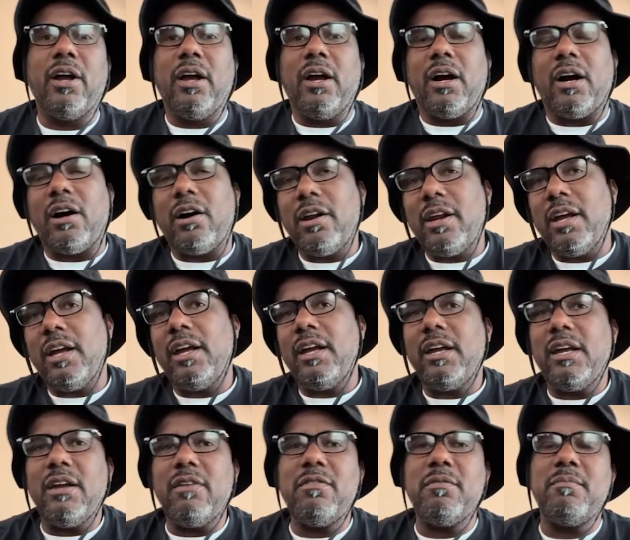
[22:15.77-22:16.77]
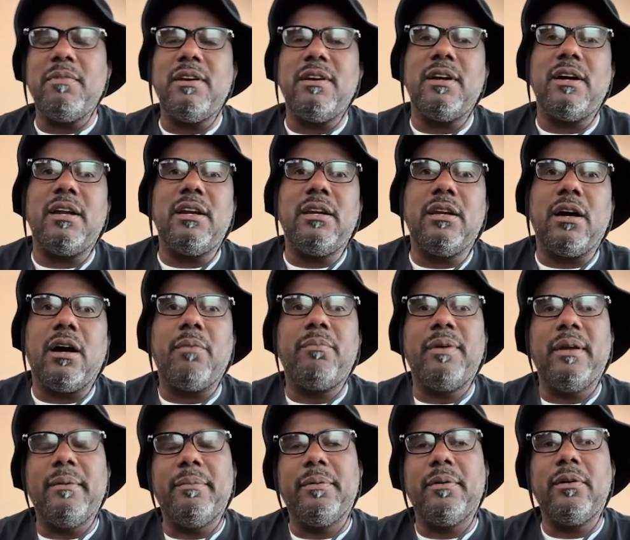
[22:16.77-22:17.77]
oh, they ain't giving me nothing, are
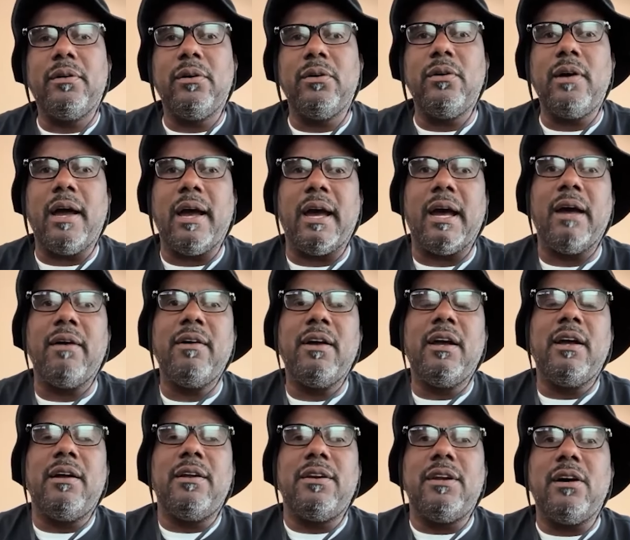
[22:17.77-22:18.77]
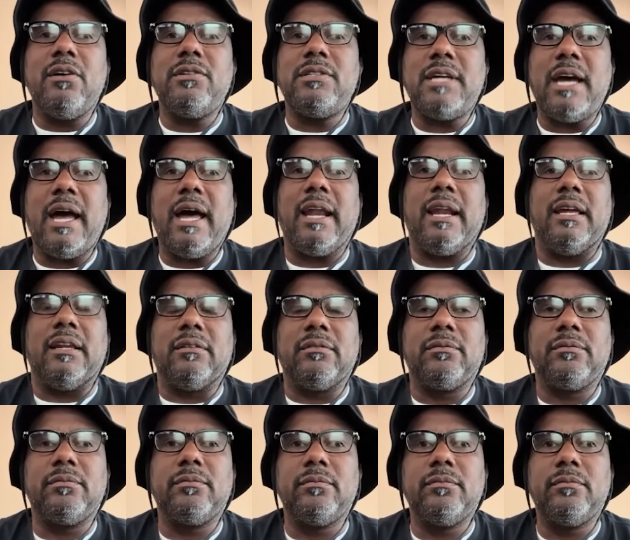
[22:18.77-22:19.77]
people who have no talent.
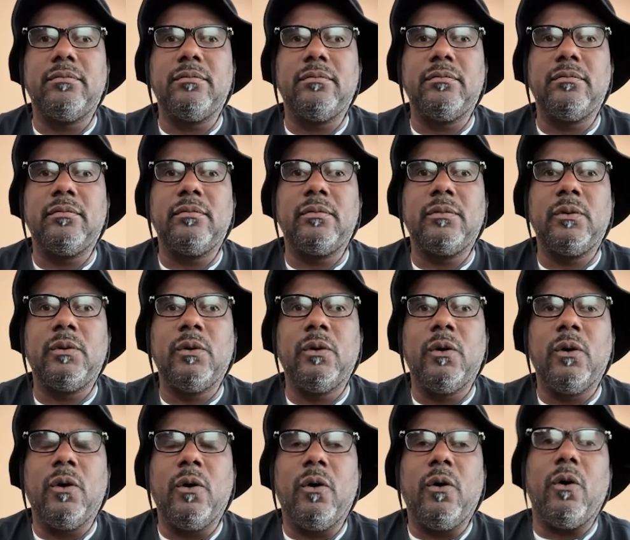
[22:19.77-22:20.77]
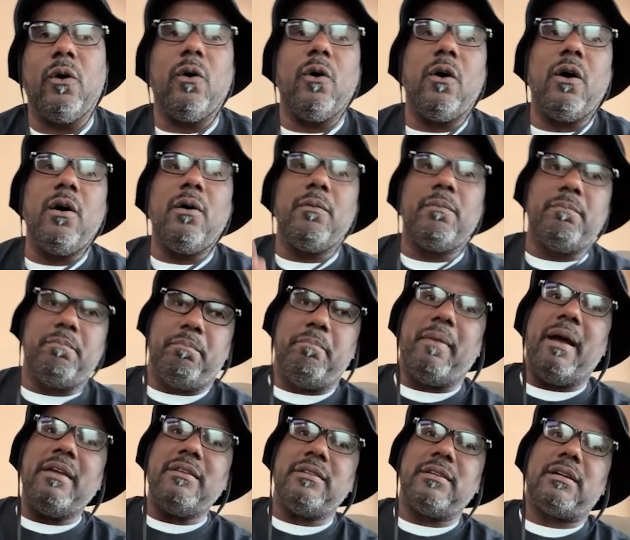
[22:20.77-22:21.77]
Or
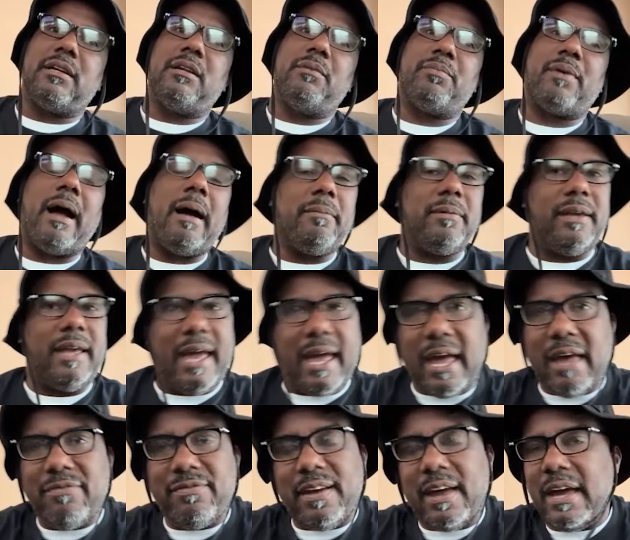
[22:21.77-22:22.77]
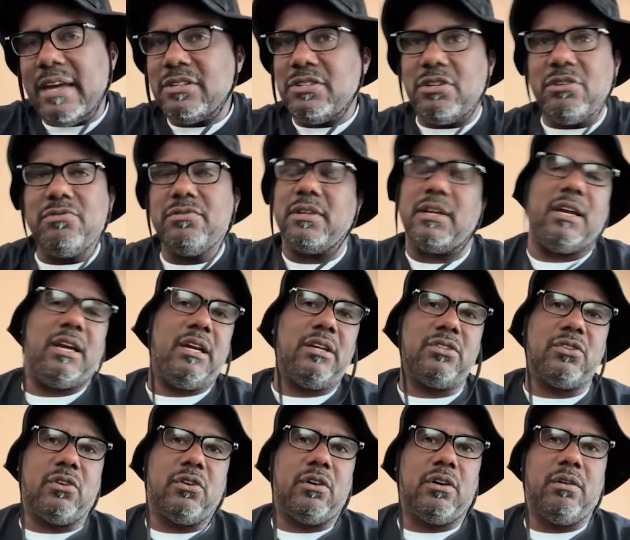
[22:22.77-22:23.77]
basically probably half-ass do things,
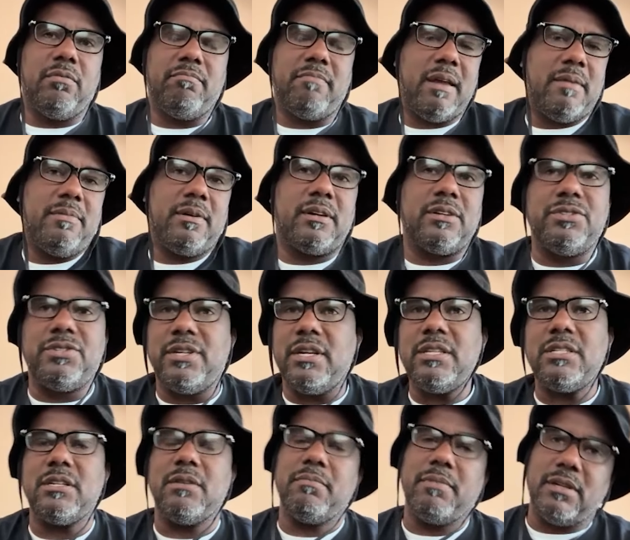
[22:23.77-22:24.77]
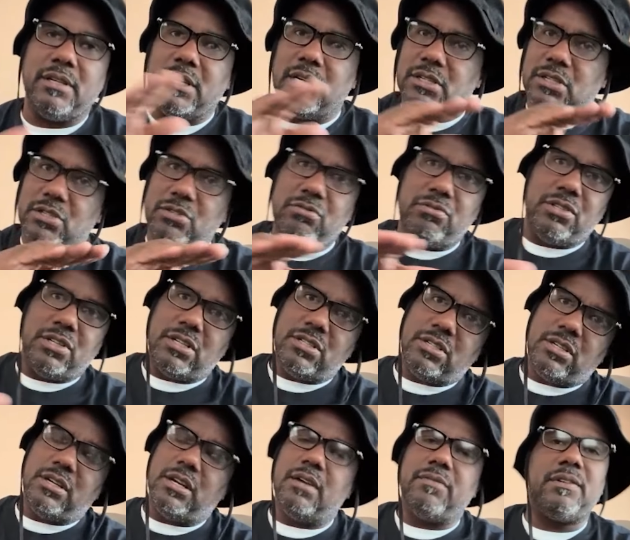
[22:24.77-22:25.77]
or maybe consistent, but just do just
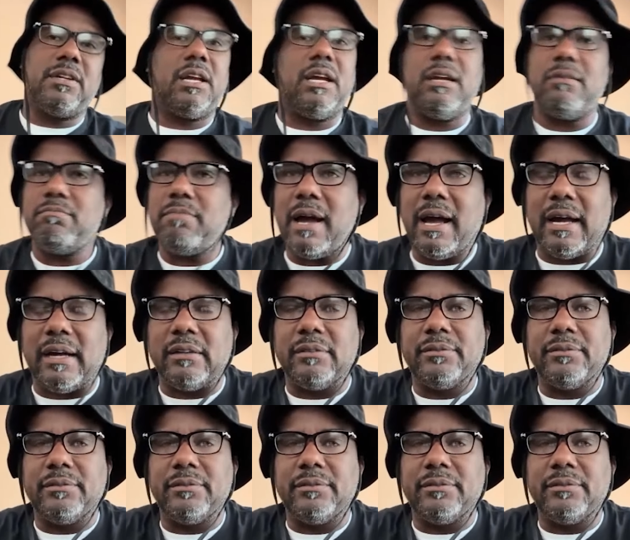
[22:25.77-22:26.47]
enough to get by.